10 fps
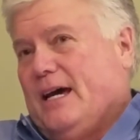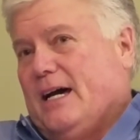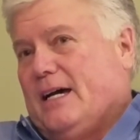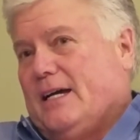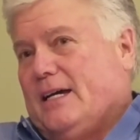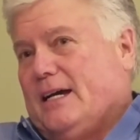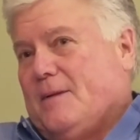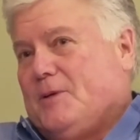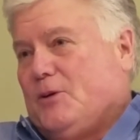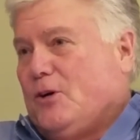
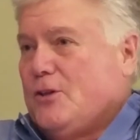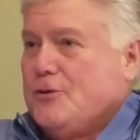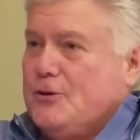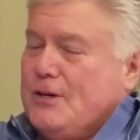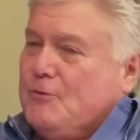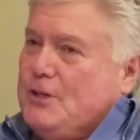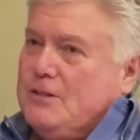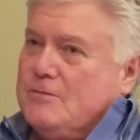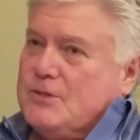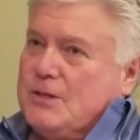I'm an author. I've
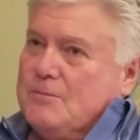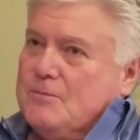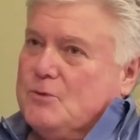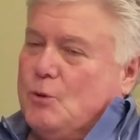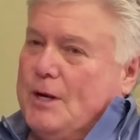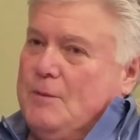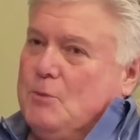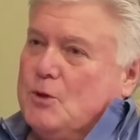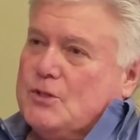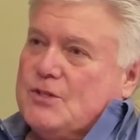written some 20
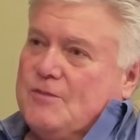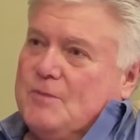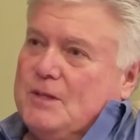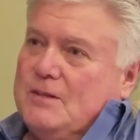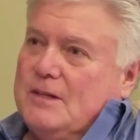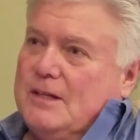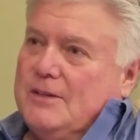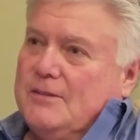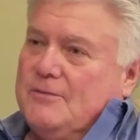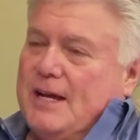books. I've been
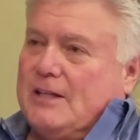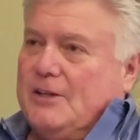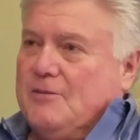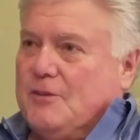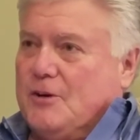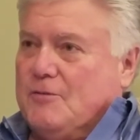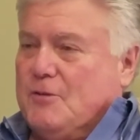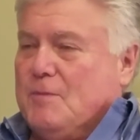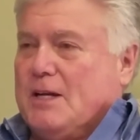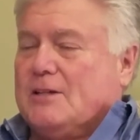on the faculty of the
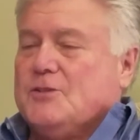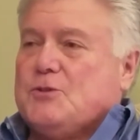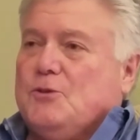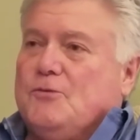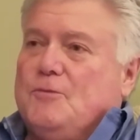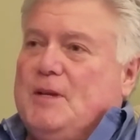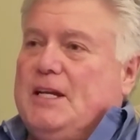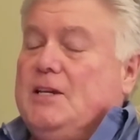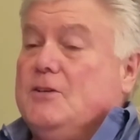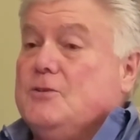Harvard Medical School for
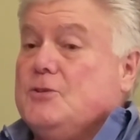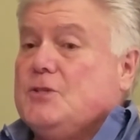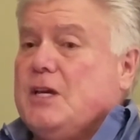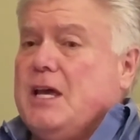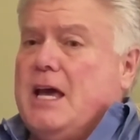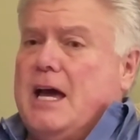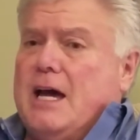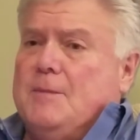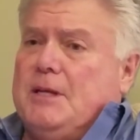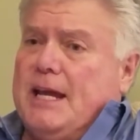many years.
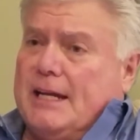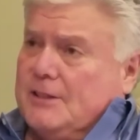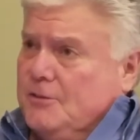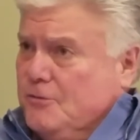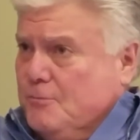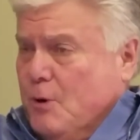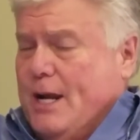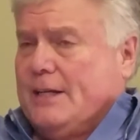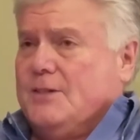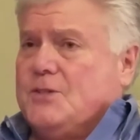I'm in active
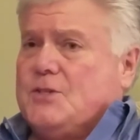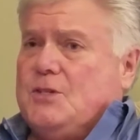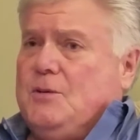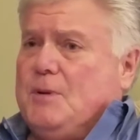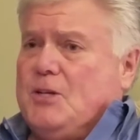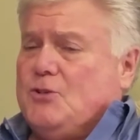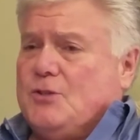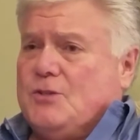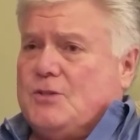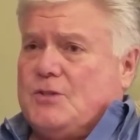practice, see
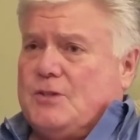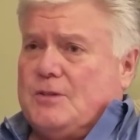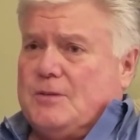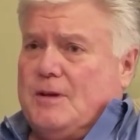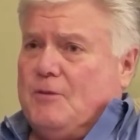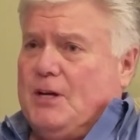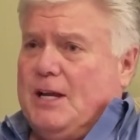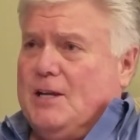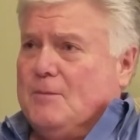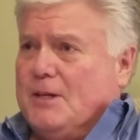patients every
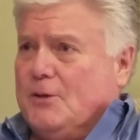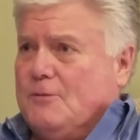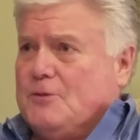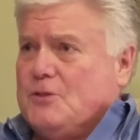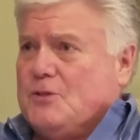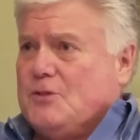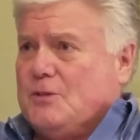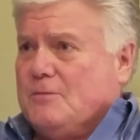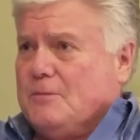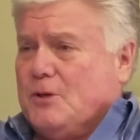day in my offices
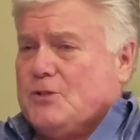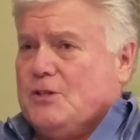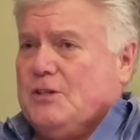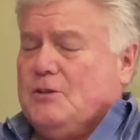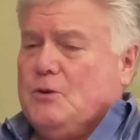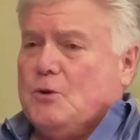in Boston and New